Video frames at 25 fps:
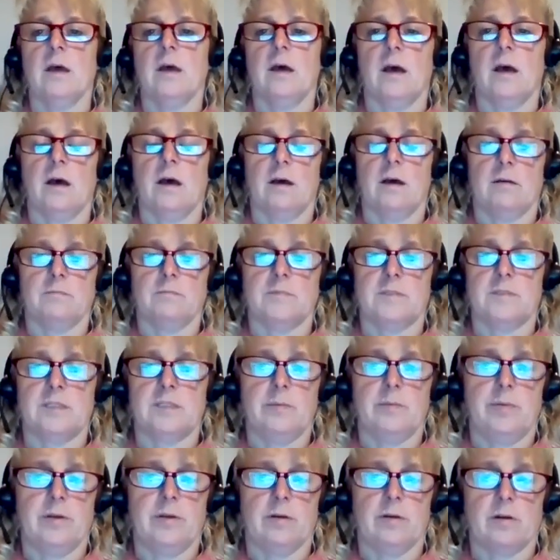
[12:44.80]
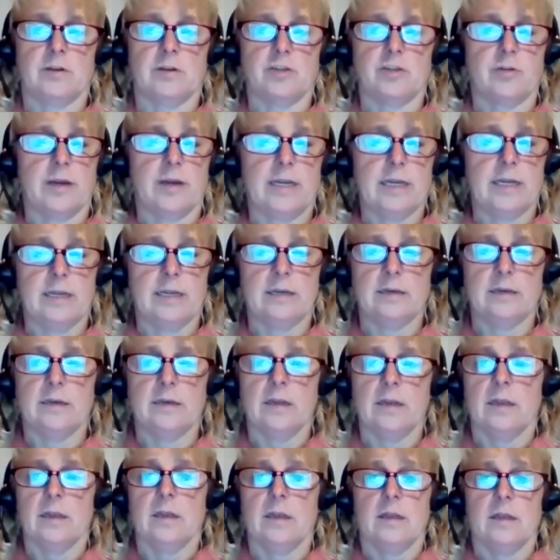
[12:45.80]
CPR training,
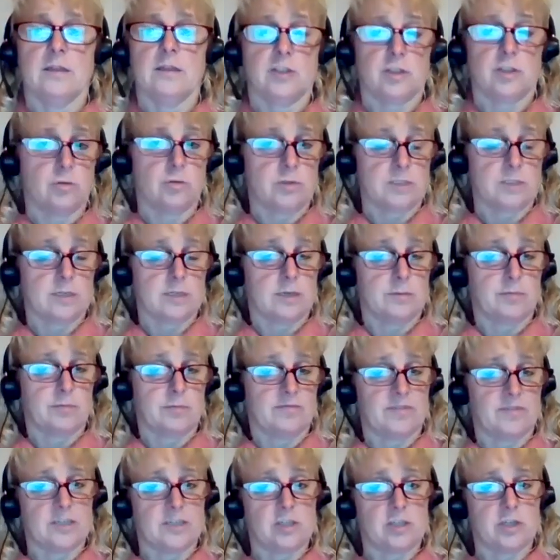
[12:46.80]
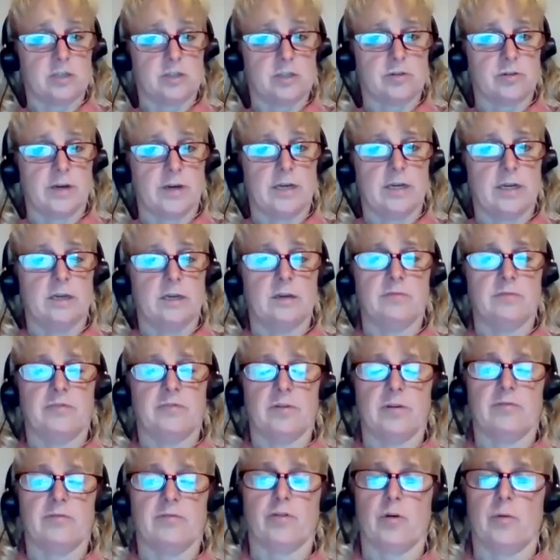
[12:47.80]
suicide prevention training if
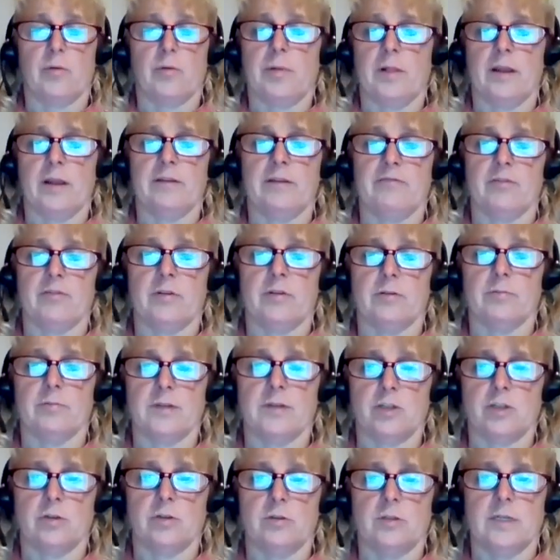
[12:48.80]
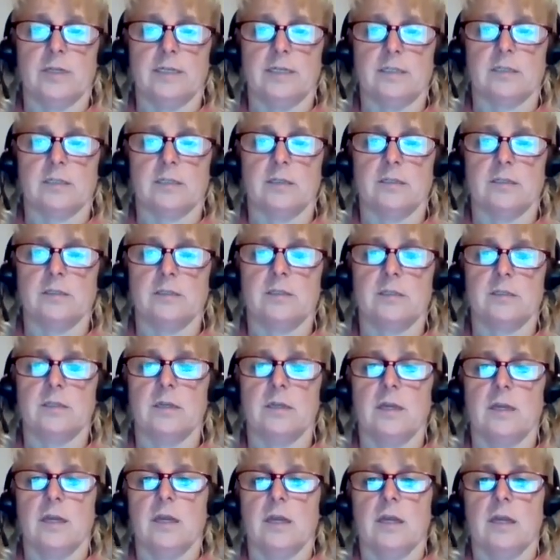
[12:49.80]
you ever apply for an original license.
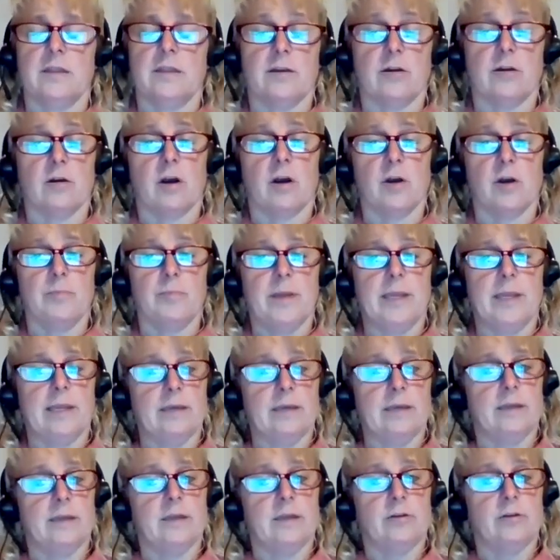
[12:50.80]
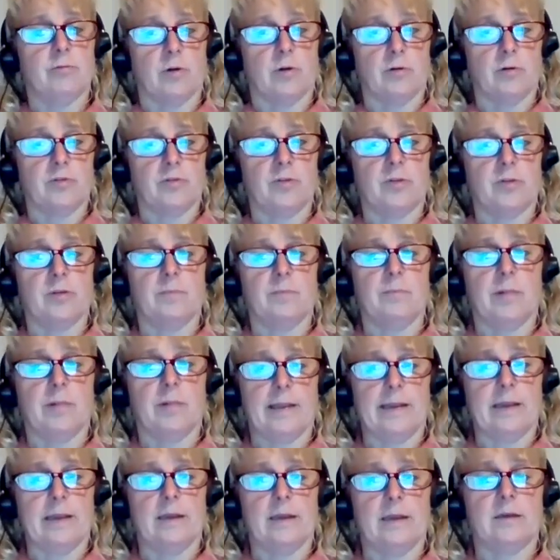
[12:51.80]
There are PD growth
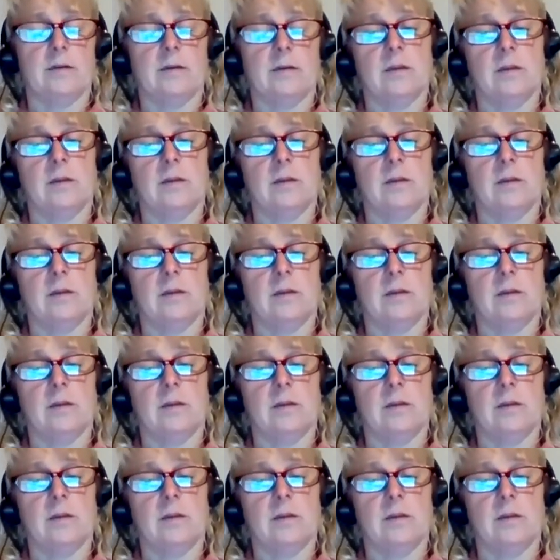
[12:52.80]
plan